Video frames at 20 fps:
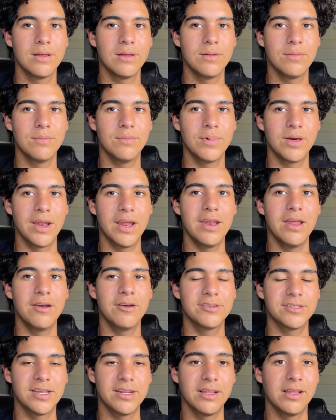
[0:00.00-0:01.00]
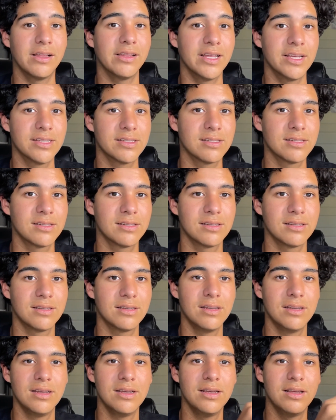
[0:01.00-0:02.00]
but I understand a lot less.
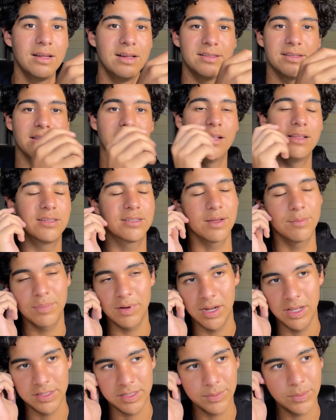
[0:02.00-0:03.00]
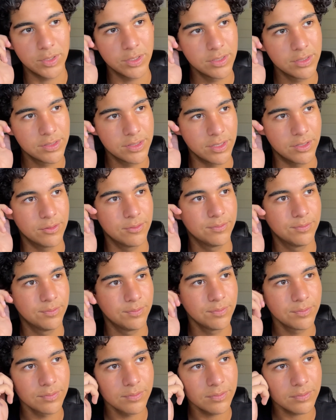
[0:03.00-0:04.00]
It's a lot less comprehensible. So,
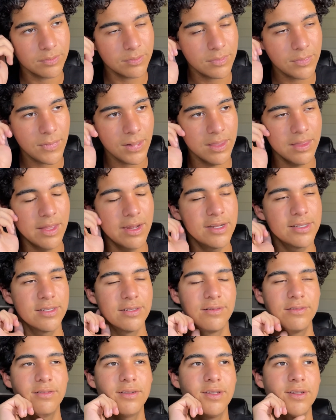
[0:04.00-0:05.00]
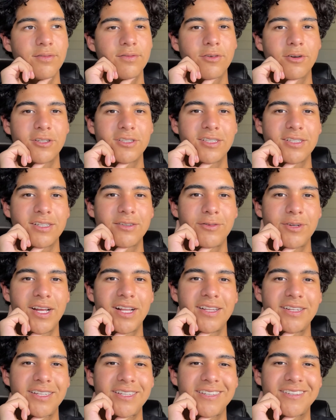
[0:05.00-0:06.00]
and that is an unfortunate
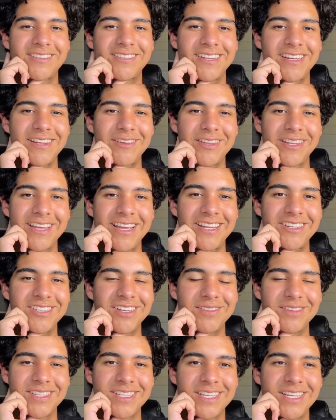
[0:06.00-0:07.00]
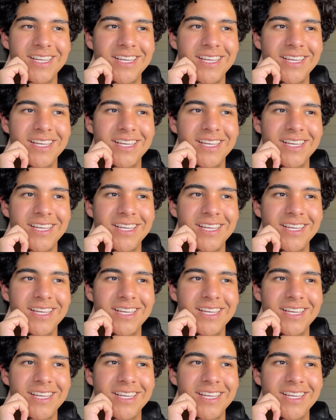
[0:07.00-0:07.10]
reality of studying other K-dramas.